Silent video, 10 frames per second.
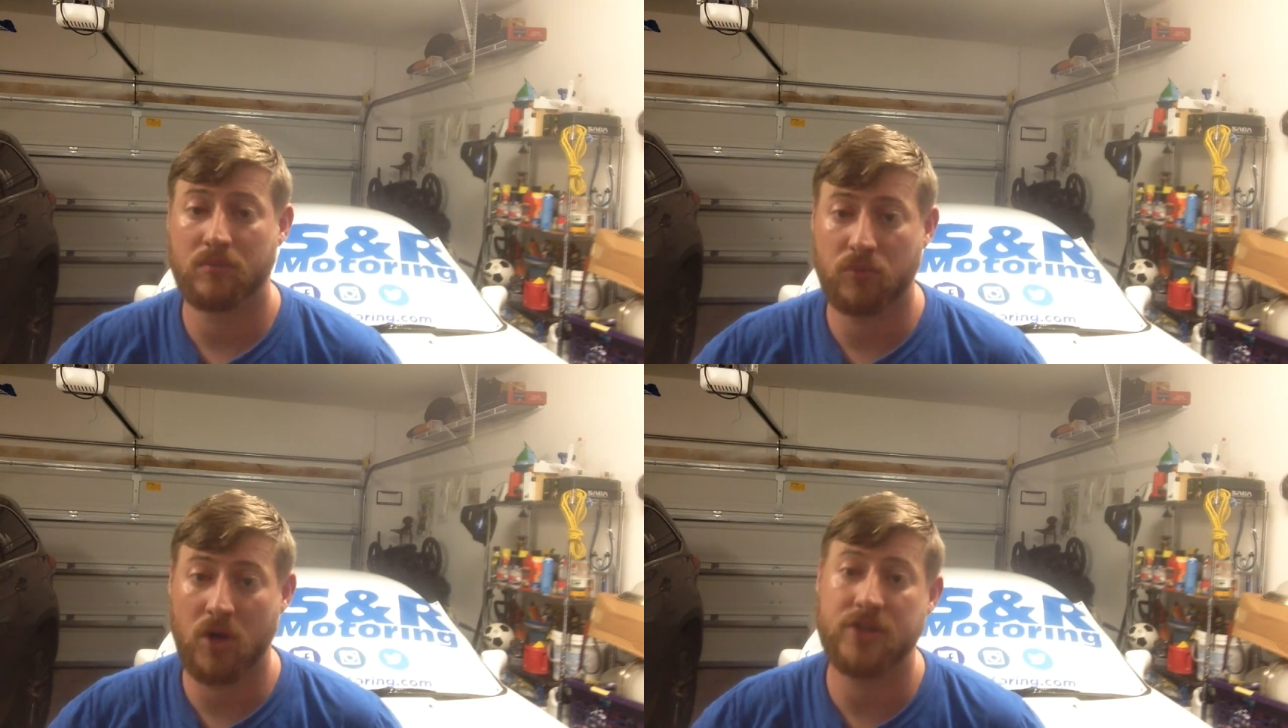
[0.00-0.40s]

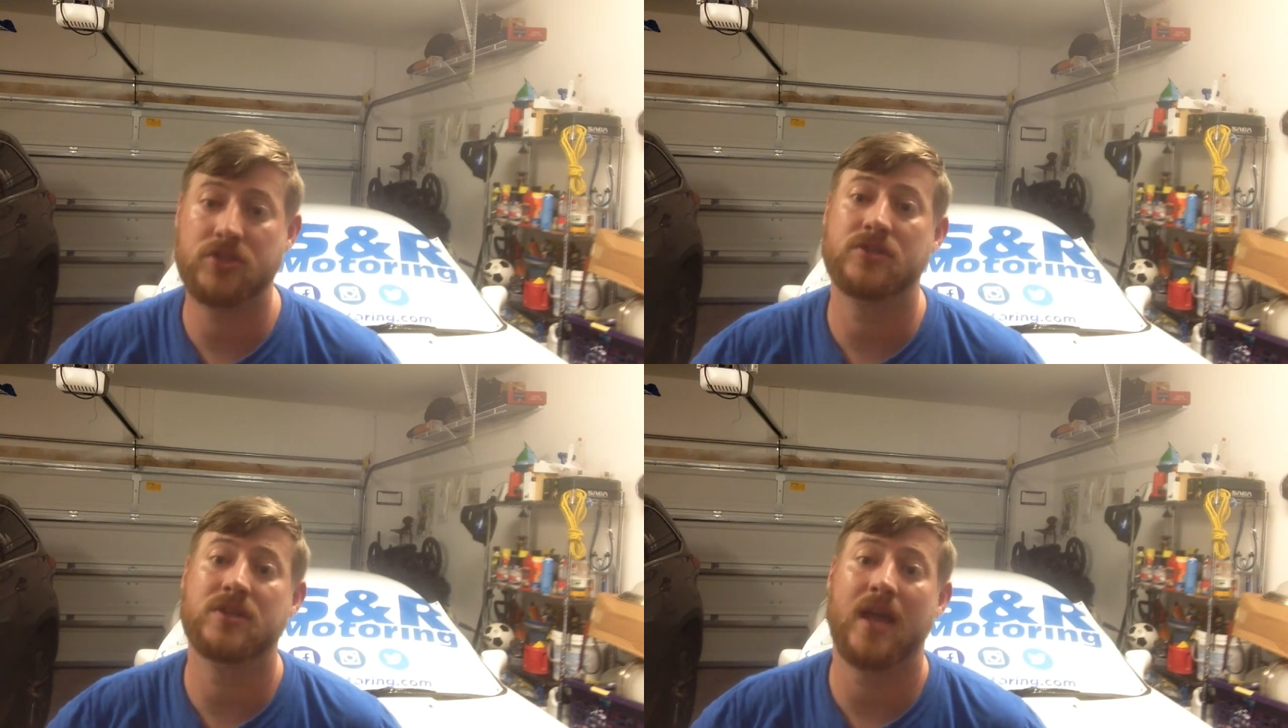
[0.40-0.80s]

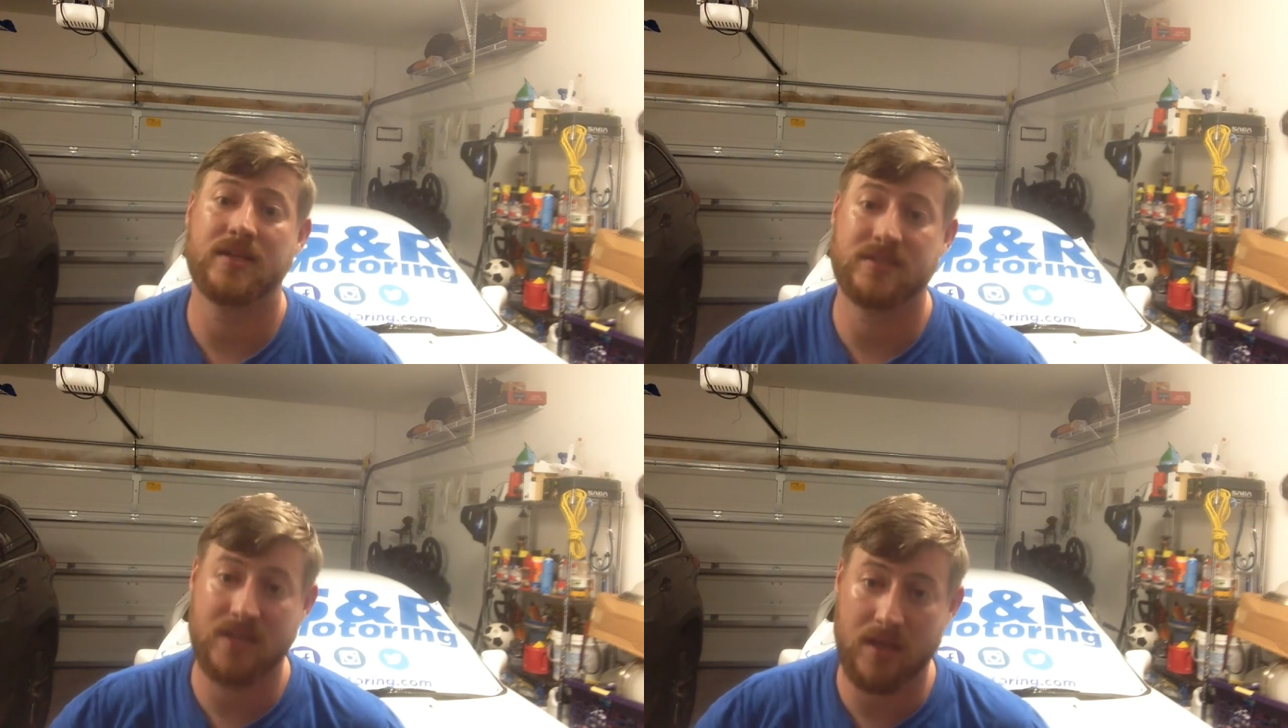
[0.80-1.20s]
pressures, and
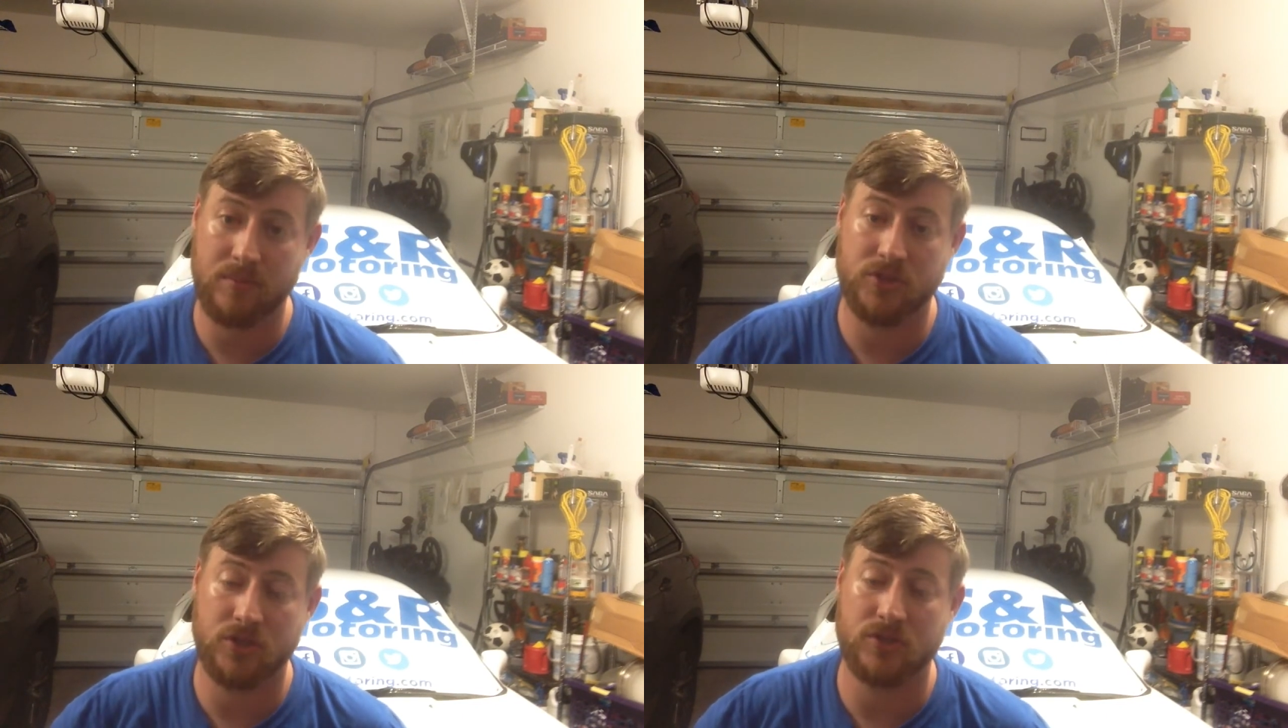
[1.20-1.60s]

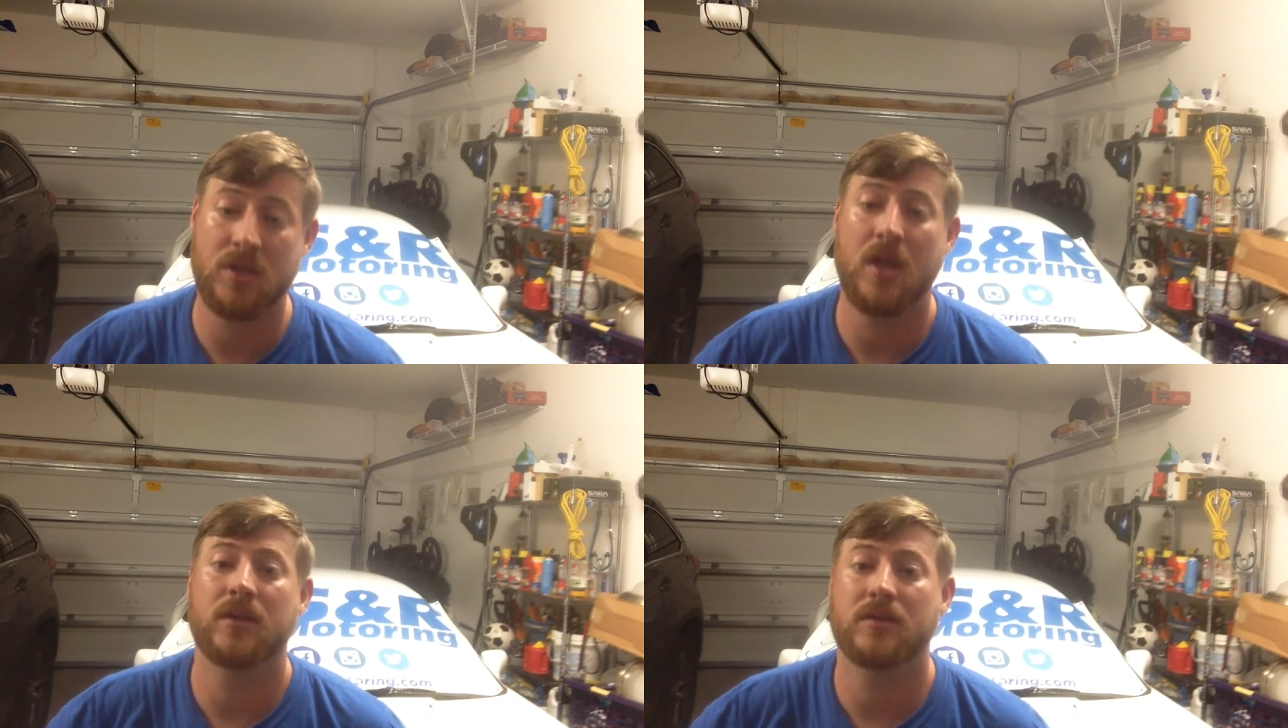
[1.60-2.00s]
temperatures
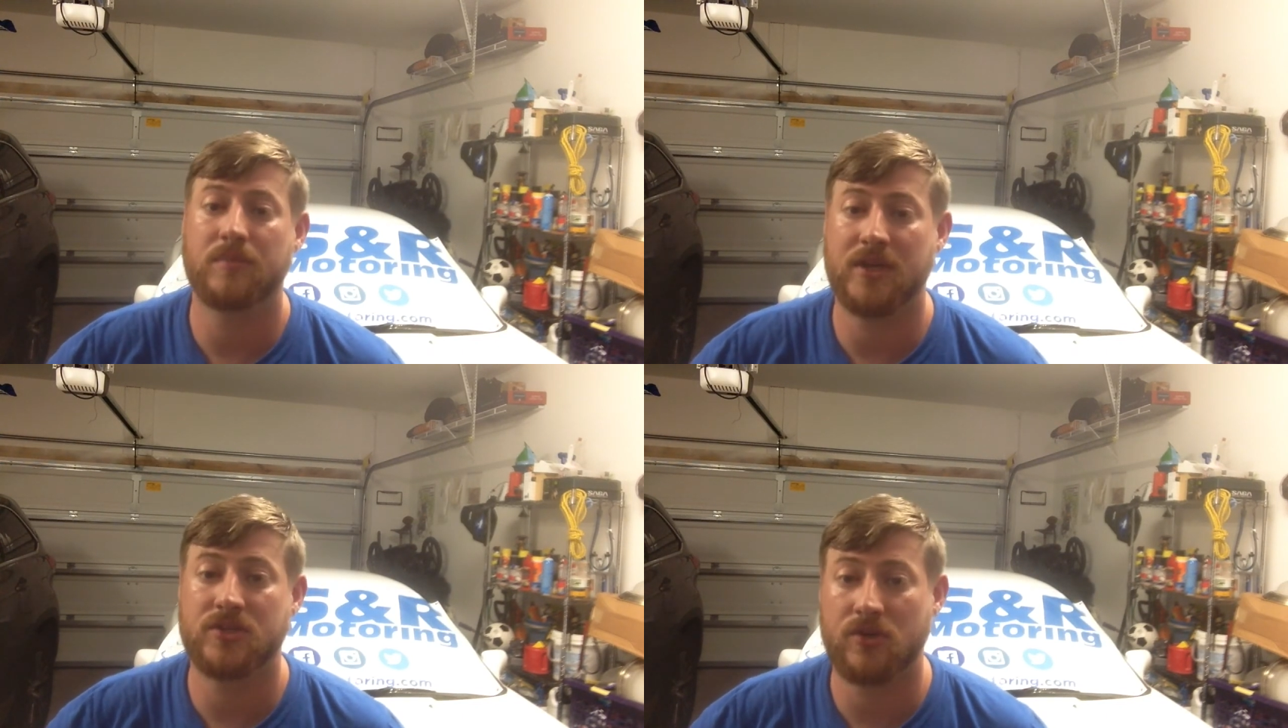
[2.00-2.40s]
to
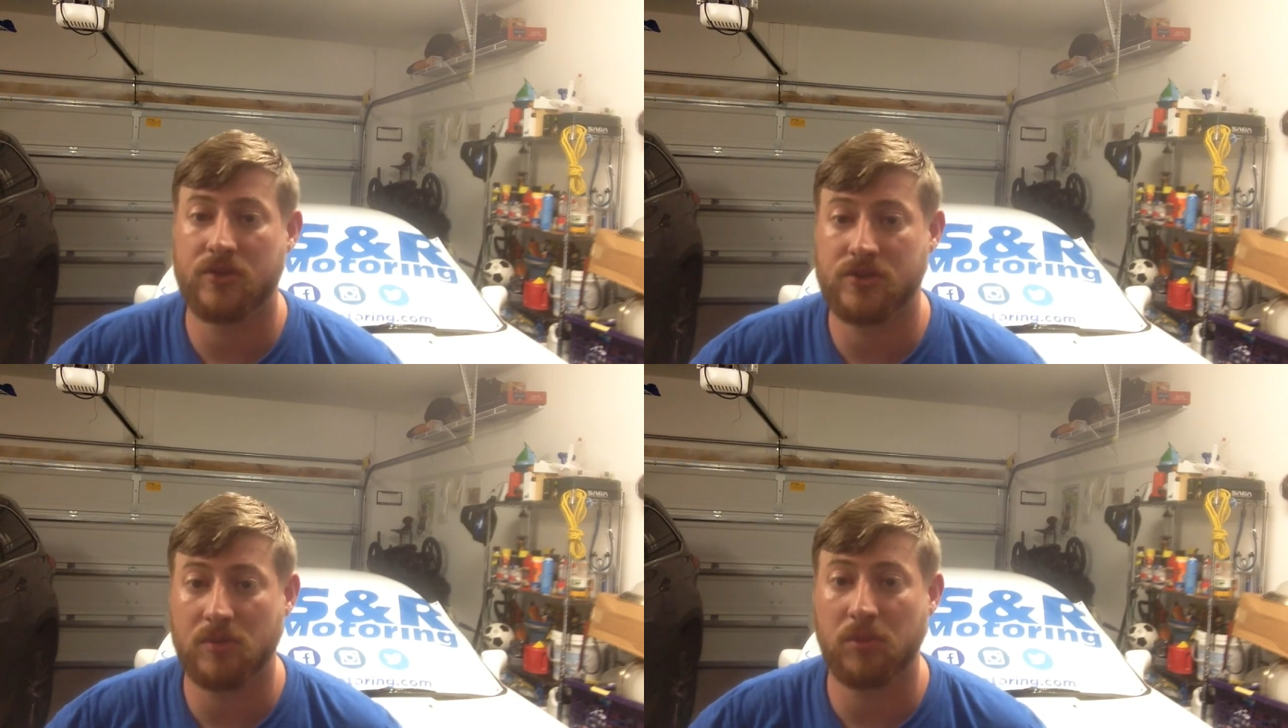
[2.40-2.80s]
make sure
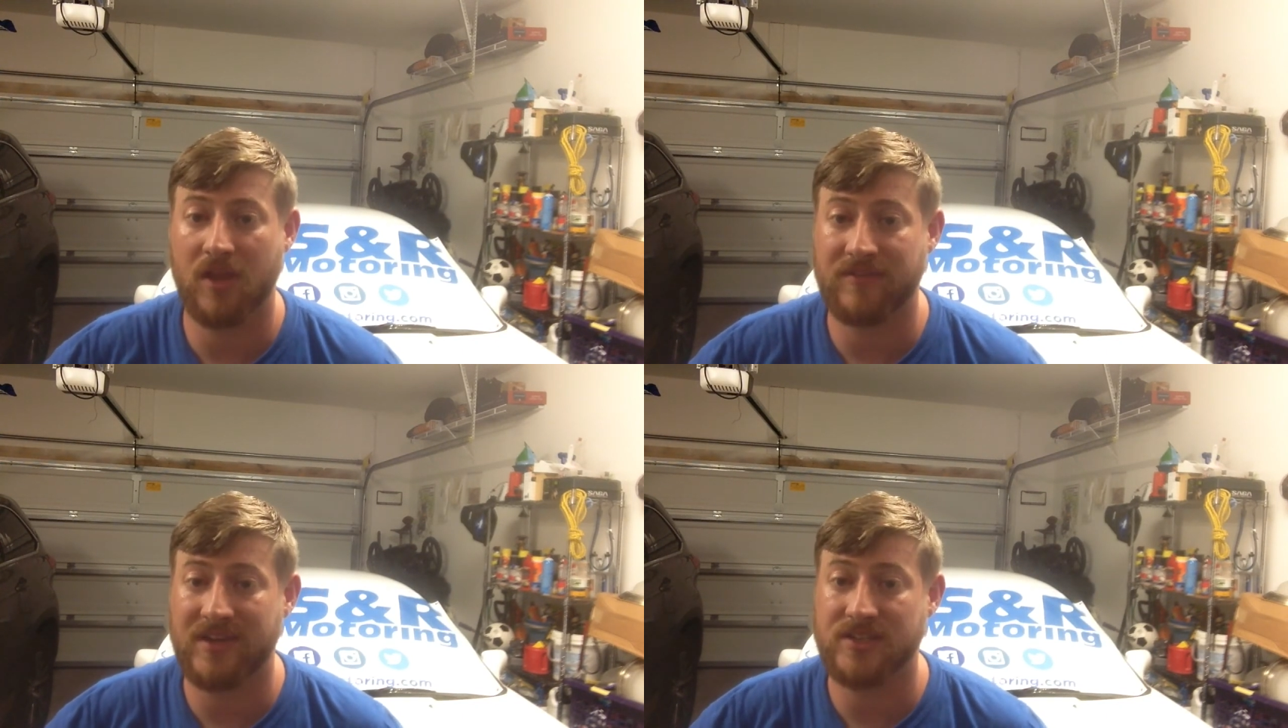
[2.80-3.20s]
that your
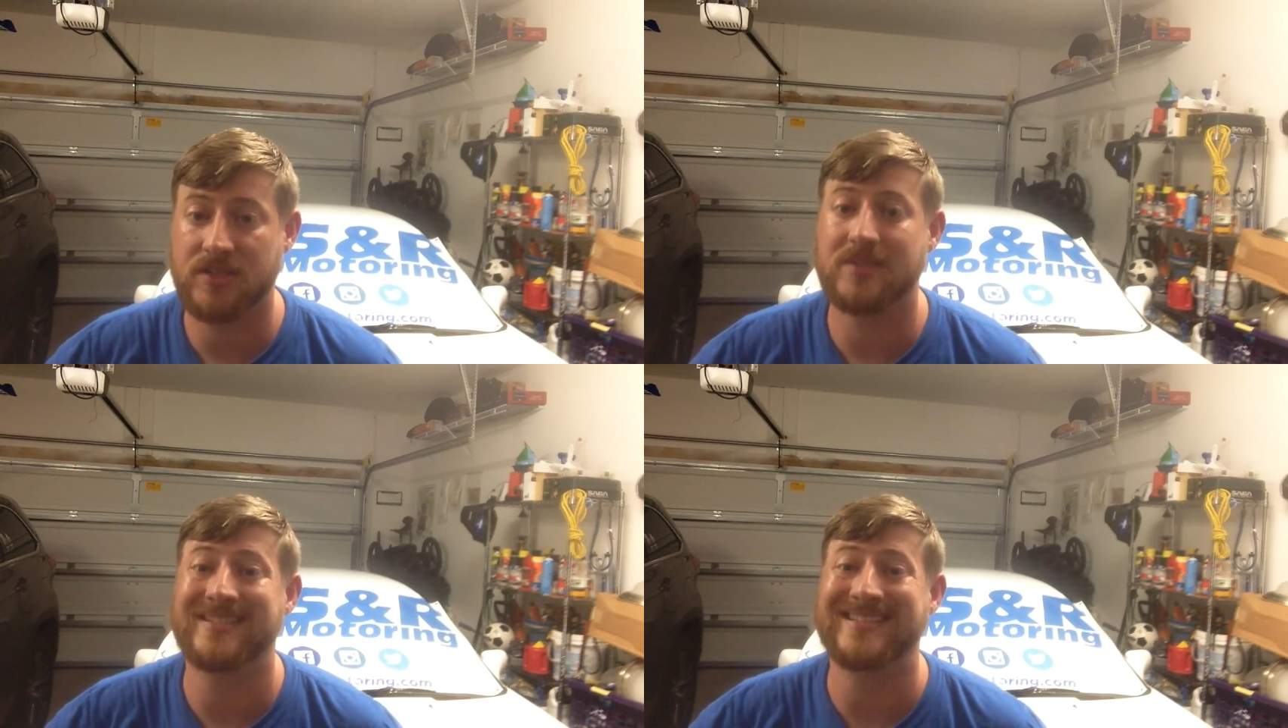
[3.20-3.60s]
beloved
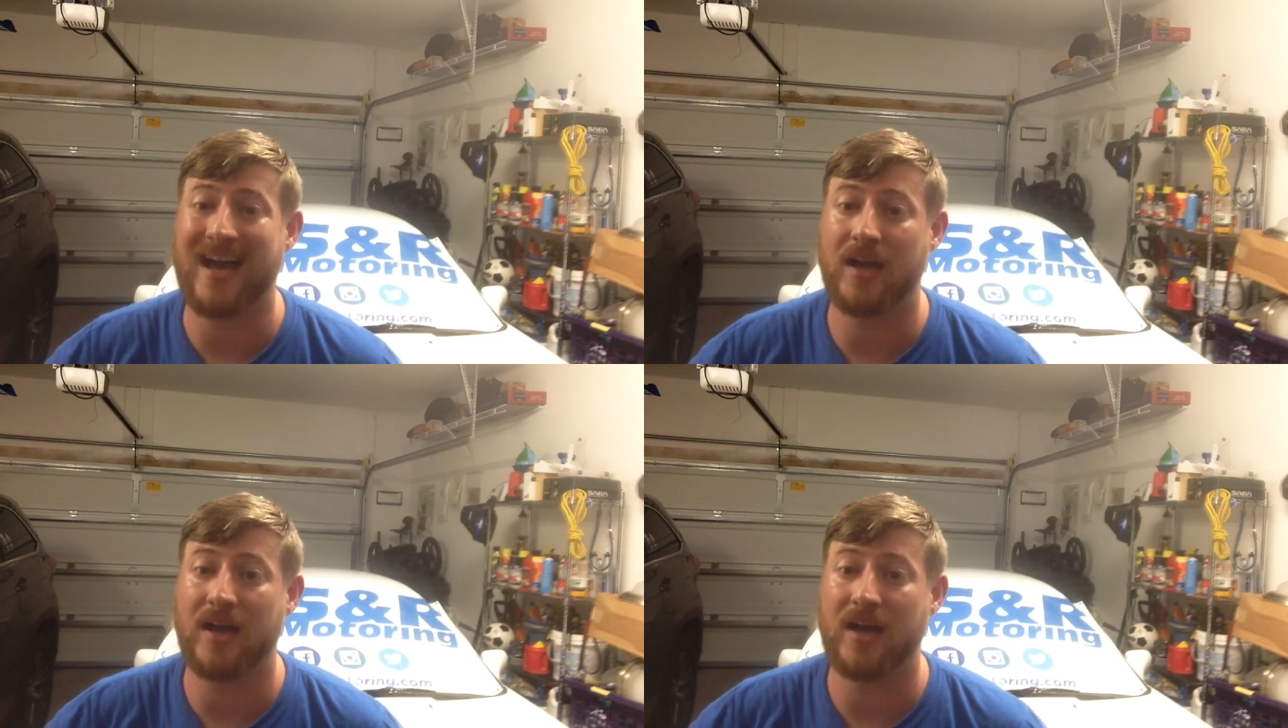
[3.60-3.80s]
engine does not